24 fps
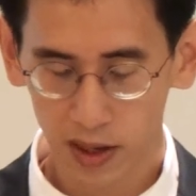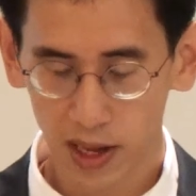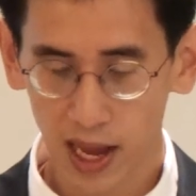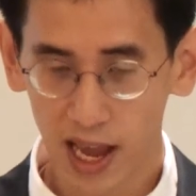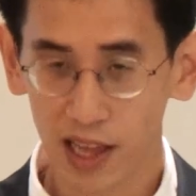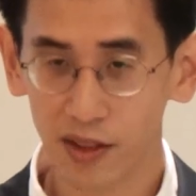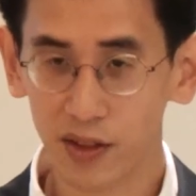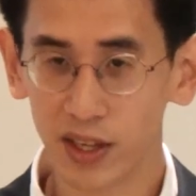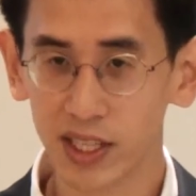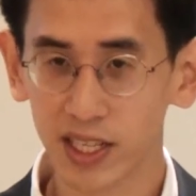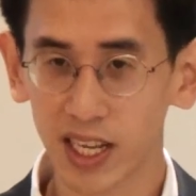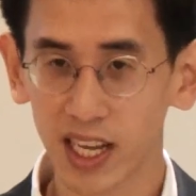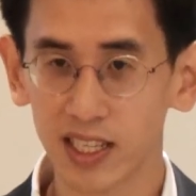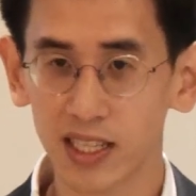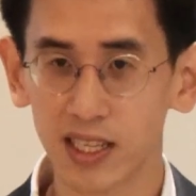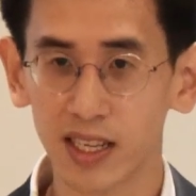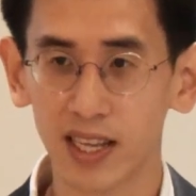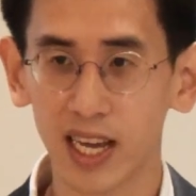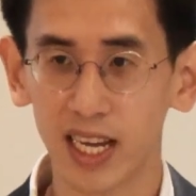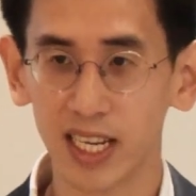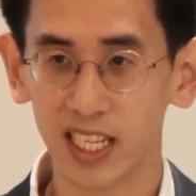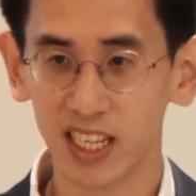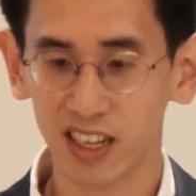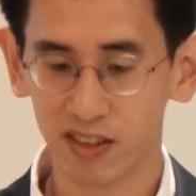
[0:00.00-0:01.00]
And this gets to
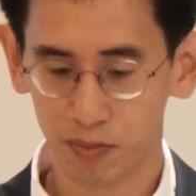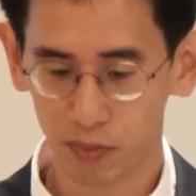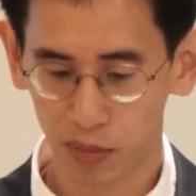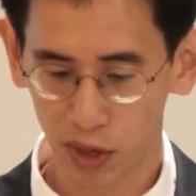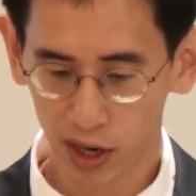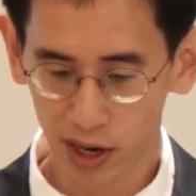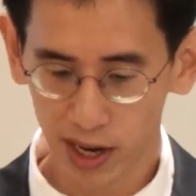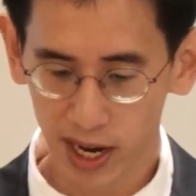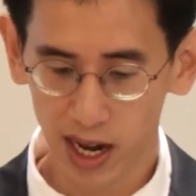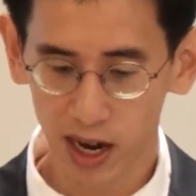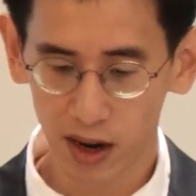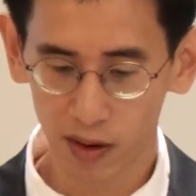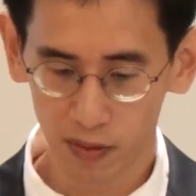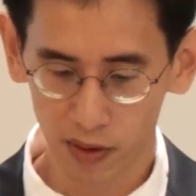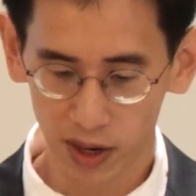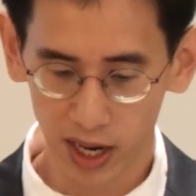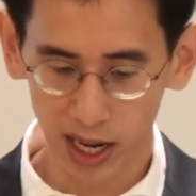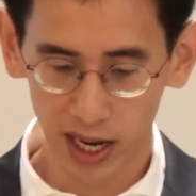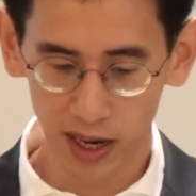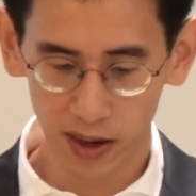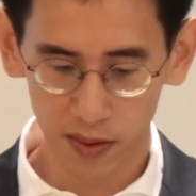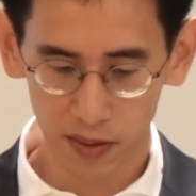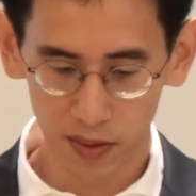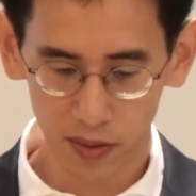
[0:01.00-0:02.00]
the idea of burnout,
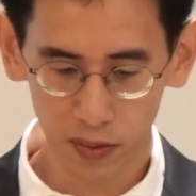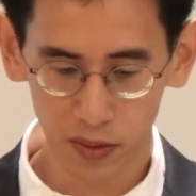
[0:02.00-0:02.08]
right?